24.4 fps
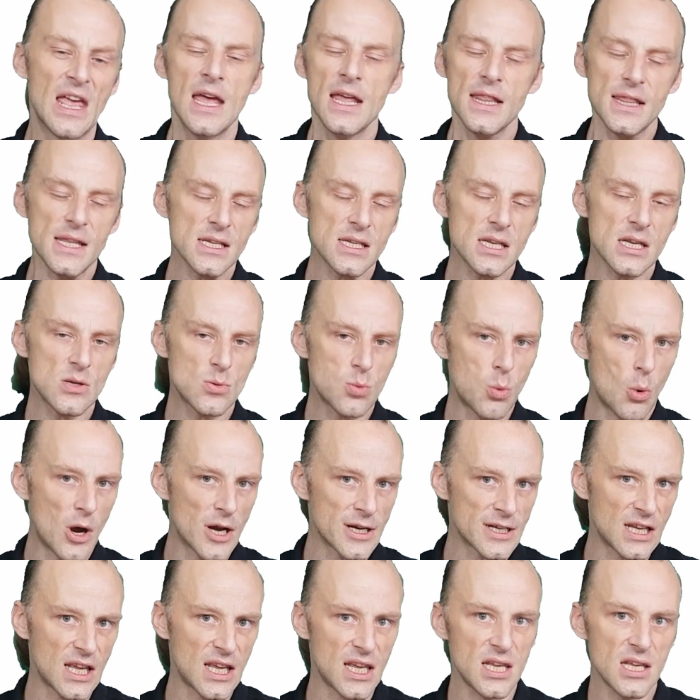This is
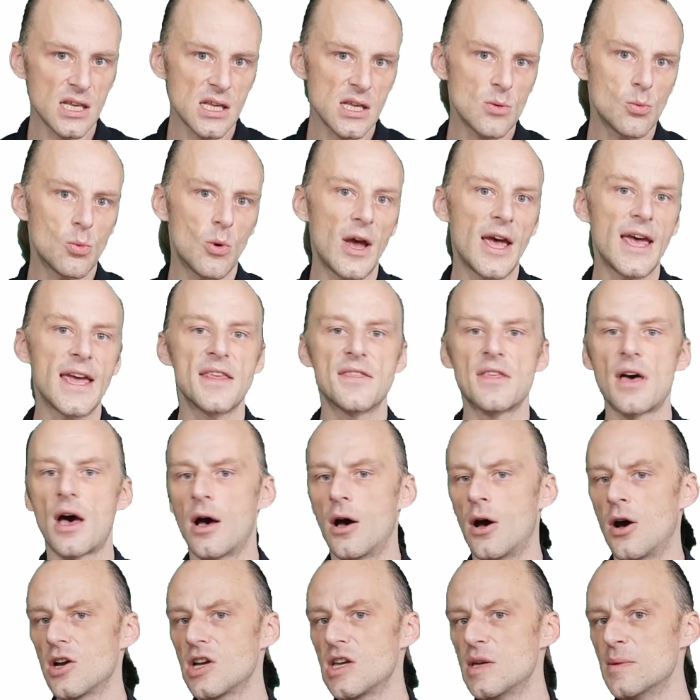one key way that
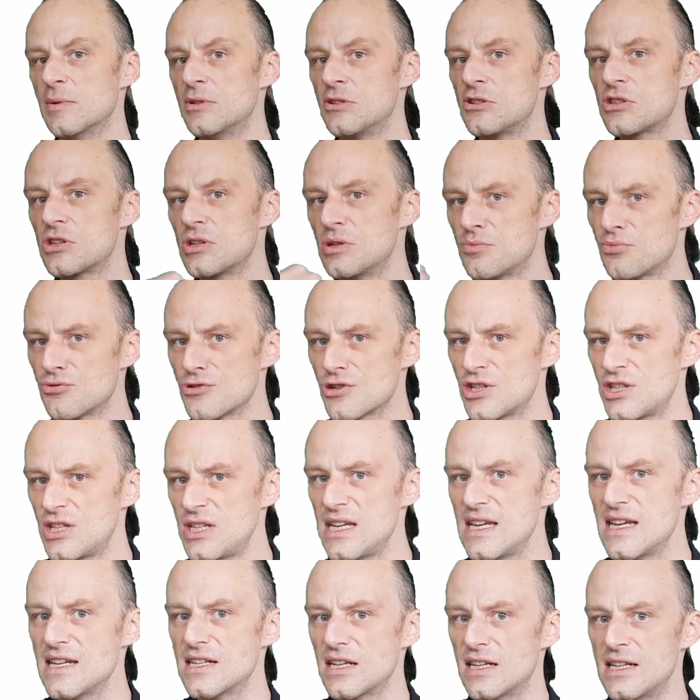arguments can
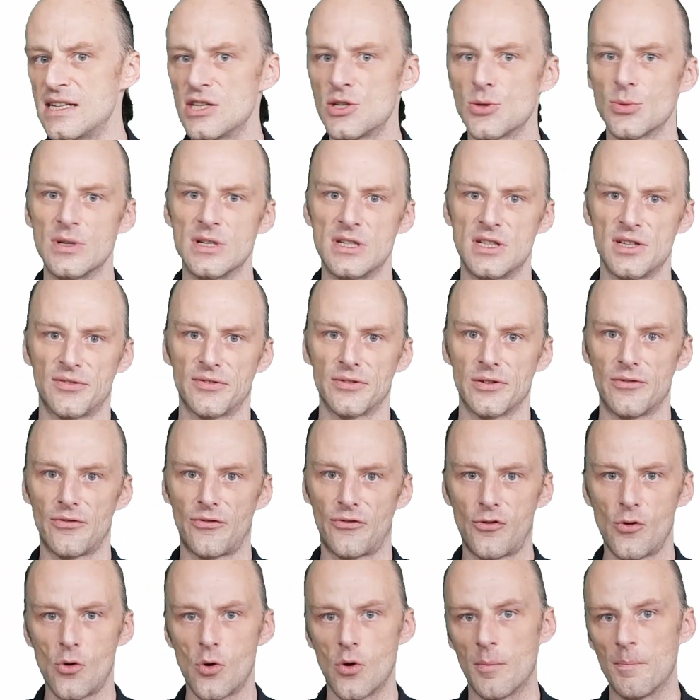proceed into a different
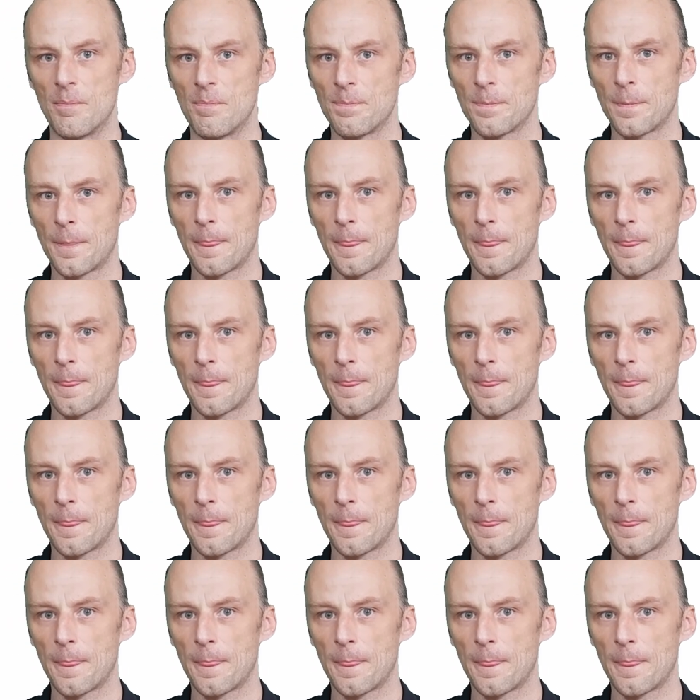form.